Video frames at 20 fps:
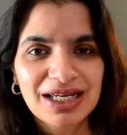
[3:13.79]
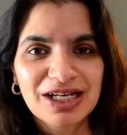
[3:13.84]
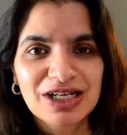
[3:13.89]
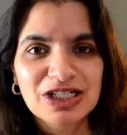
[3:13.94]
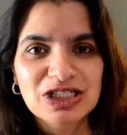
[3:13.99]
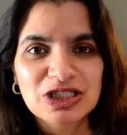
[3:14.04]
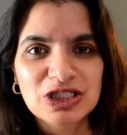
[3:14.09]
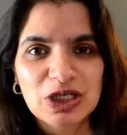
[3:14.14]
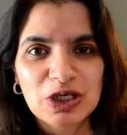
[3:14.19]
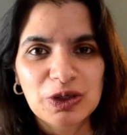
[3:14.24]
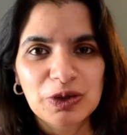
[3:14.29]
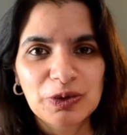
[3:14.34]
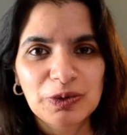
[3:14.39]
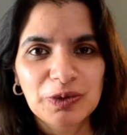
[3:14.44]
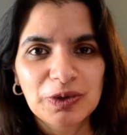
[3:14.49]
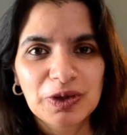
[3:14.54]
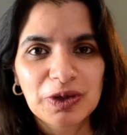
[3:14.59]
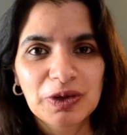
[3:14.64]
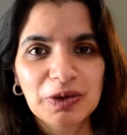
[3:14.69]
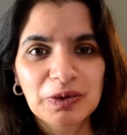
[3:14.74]
So
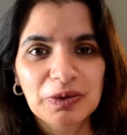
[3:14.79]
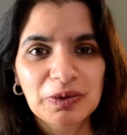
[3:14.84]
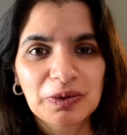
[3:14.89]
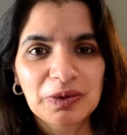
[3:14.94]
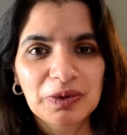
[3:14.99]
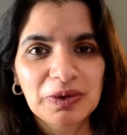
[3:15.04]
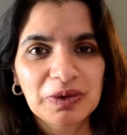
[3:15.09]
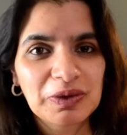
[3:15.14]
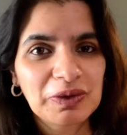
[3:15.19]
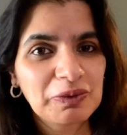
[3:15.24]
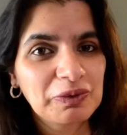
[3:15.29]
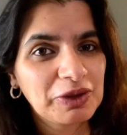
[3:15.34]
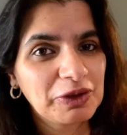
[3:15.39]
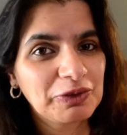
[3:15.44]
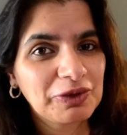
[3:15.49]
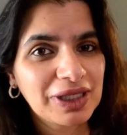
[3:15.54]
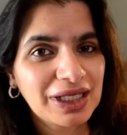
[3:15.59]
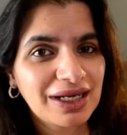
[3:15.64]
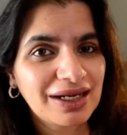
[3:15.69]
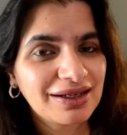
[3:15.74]
we
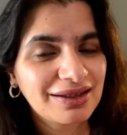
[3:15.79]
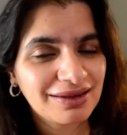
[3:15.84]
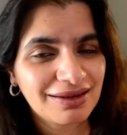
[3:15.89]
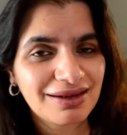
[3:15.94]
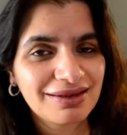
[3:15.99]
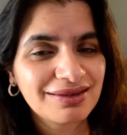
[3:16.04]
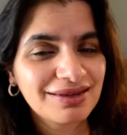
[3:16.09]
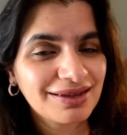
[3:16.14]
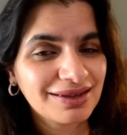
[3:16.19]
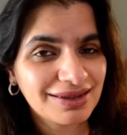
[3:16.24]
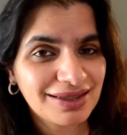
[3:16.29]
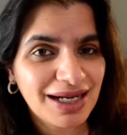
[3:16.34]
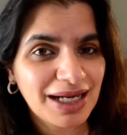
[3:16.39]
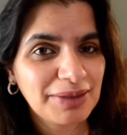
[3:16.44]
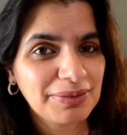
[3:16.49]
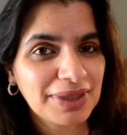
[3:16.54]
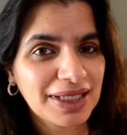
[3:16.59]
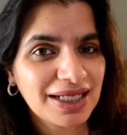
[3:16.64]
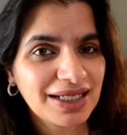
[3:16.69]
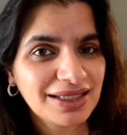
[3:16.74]
rely a lot on
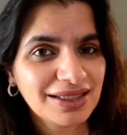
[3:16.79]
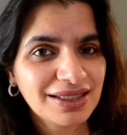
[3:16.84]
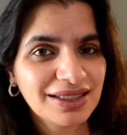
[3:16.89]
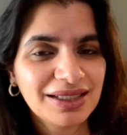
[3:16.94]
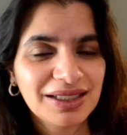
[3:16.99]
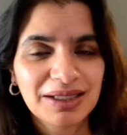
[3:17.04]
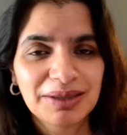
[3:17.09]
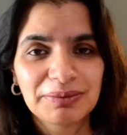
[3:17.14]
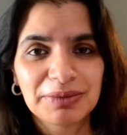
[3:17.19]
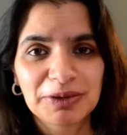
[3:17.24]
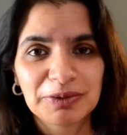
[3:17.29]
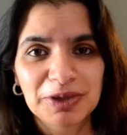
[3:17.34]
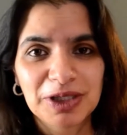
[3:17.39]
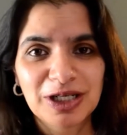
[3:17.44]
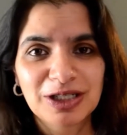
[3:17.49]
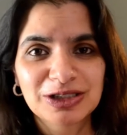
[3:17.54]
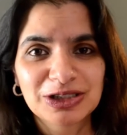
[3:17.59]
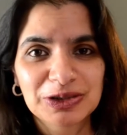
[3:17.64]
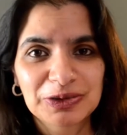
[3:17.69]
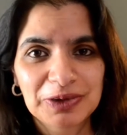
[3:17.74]
iPad, but we
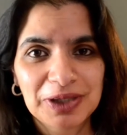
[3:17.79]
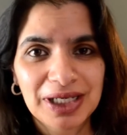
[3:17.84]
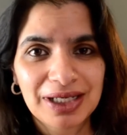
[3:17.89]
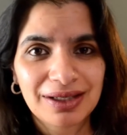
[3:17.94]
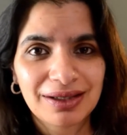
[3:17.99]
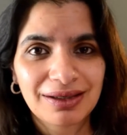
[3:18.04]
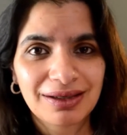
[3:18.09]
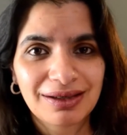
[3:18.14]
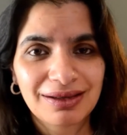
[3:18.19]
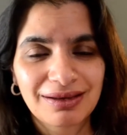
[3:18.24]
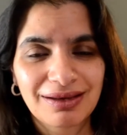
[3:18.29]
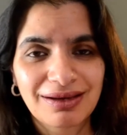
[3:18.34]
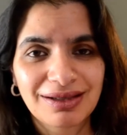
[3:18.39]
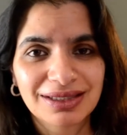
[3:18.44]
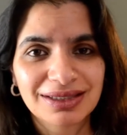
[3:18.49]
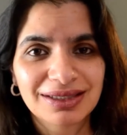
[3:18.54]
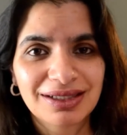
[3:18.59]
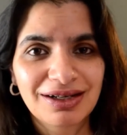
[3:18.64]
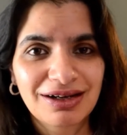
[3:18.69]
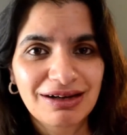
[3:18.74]
also rely a lot
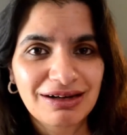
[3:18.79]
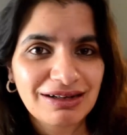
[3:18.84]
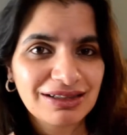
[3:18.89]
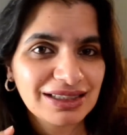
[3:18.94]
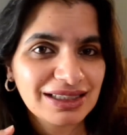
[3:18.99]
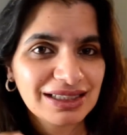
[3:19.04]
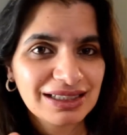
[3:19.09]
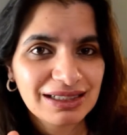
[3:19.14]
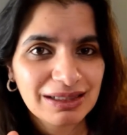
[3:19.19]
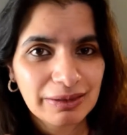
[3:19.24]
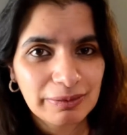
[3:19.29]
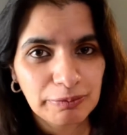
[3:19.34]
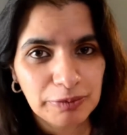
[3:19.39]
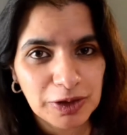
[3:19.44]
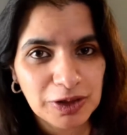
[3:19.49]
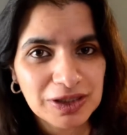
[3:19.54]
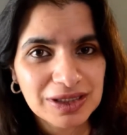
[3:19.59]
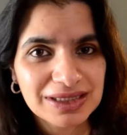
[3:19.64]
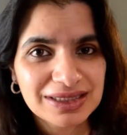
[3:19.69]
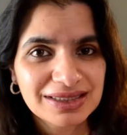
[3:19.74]
on
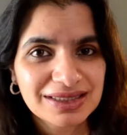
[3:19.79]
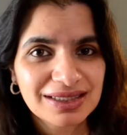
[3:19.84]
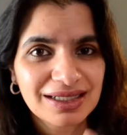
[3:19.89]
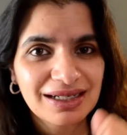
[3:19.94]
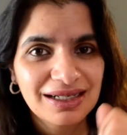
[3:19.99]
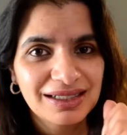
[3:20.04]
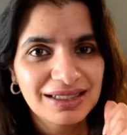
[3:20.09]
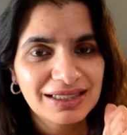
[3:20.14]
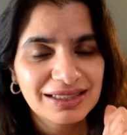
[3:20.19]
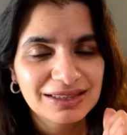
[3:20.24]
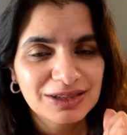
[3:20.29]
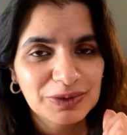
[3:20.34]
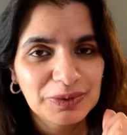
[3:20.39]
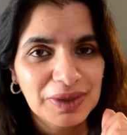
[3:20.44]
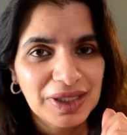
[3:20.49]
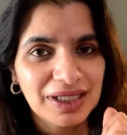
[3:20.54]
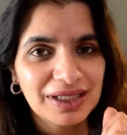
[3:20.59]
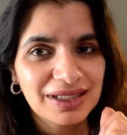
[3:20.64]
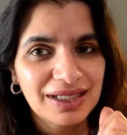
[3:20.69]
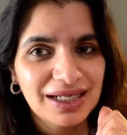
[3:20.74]
books as
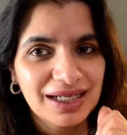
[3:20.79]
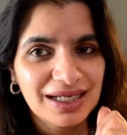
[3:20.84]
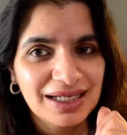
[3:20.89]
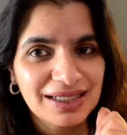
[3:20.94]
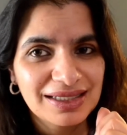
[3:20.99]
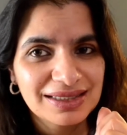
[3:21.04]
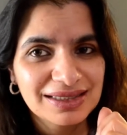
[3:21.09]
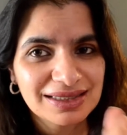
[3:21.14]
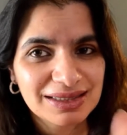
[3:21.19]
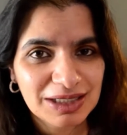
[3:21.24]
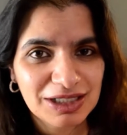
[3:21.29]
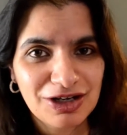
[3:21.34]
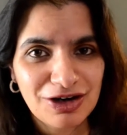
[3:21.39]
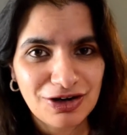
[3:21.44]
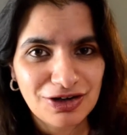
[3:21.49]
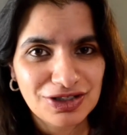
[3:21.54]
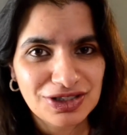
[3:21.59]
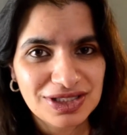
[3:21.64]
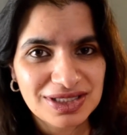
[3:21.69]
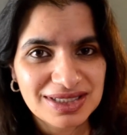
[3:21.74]
well as
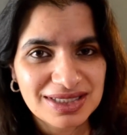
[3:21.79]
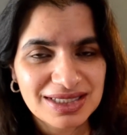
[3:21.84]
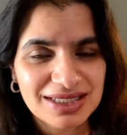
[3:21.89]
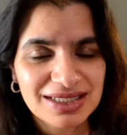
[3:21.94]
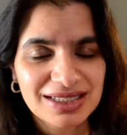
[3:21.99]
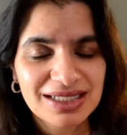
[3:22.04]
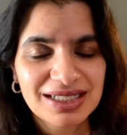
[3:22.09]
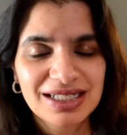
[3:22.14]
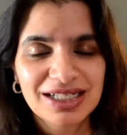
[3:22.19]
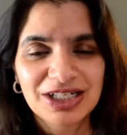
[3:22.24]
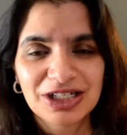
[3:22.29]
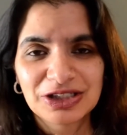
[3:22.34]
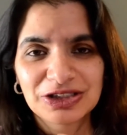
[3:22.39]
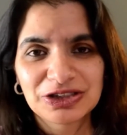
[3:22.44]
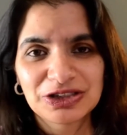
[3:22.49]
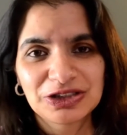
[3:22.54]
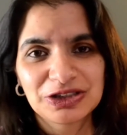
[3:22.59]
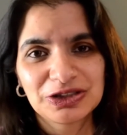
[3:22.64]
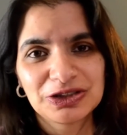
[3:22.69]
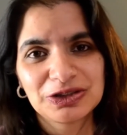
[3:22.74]
cards
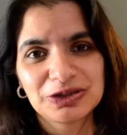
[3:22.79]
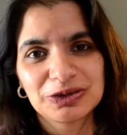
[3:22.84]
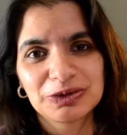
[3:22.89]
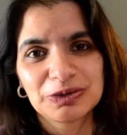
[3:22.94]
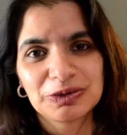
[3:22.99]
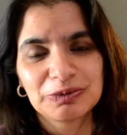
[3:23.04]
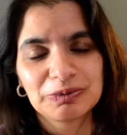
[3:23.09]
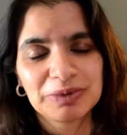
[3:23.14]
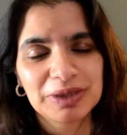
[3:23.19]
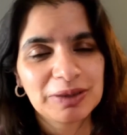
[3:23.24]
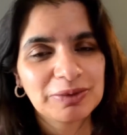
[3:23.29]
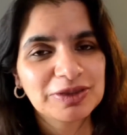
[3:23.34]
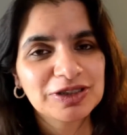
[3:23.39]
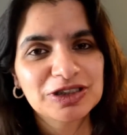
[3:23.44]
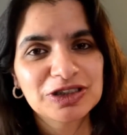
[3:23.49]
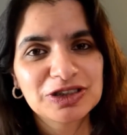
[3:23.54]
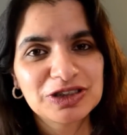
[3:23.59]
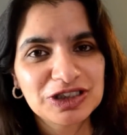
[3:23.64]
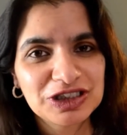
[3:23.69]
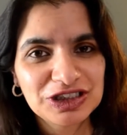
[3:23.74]
to be able
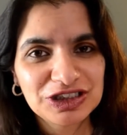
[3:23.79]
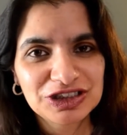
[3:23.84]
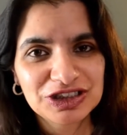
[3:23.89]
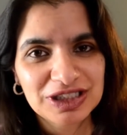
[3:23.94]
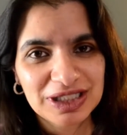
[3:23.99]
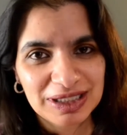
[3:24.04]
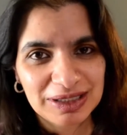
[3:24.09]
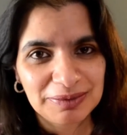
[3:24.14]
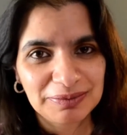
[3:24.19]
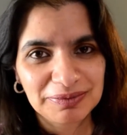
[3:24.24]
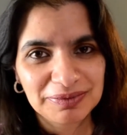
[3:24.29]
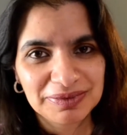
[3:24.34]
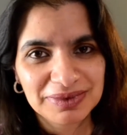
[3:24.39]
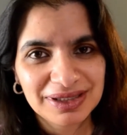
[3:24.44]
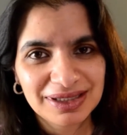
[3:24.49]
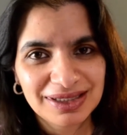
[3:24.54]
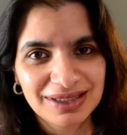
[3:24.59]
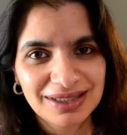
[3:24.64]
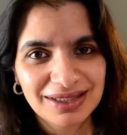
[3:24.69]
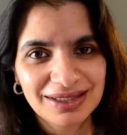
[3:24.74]
to teach him
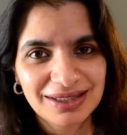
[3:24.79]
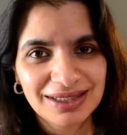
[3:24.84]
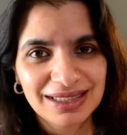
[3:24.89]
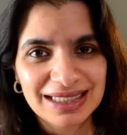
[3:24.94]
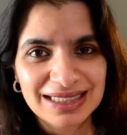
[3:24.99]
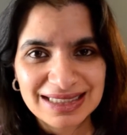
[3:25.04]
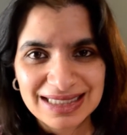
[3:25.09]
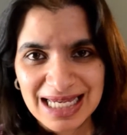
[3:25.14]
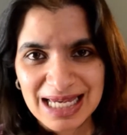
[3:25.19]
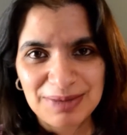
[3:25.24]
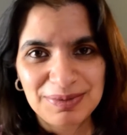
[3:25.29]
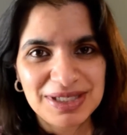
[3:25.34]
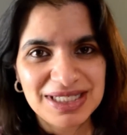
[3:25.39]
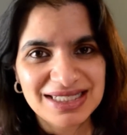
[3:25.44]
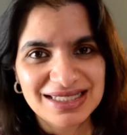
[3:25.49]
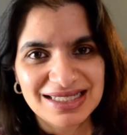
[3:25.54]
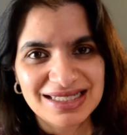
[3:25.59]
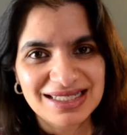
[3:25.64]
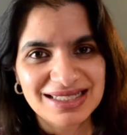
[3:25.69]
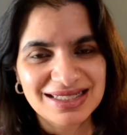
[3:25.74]
his
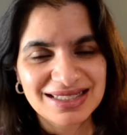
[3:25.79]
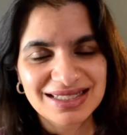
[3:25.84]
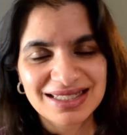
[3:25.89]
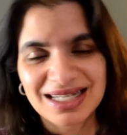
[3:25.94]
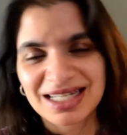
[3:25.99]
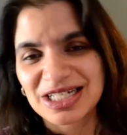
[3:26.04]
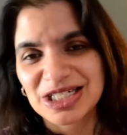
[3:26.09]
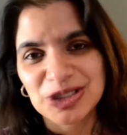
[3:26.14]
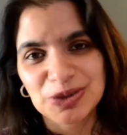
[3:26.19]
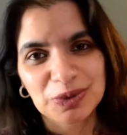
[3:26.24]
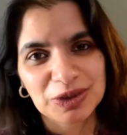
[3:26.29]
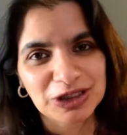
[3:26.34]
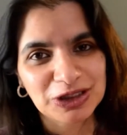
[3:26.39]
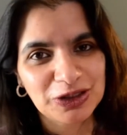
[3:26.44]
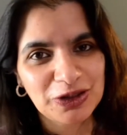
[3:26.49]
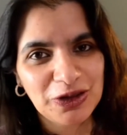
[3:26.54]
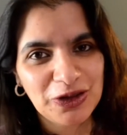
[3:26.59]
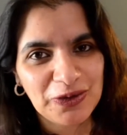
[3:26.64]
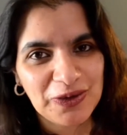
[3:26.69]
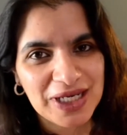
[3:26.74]
ABCs and his 1,
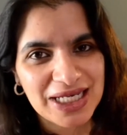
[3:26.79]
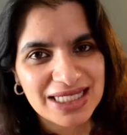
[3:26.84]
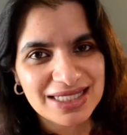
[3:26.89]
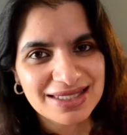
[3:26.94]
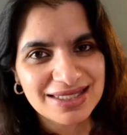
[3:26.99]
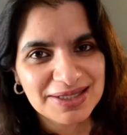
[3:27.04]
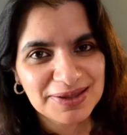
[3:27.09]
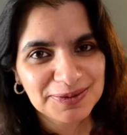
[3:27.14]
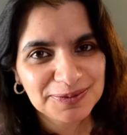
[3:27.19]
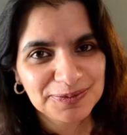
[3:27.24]
2, 3s.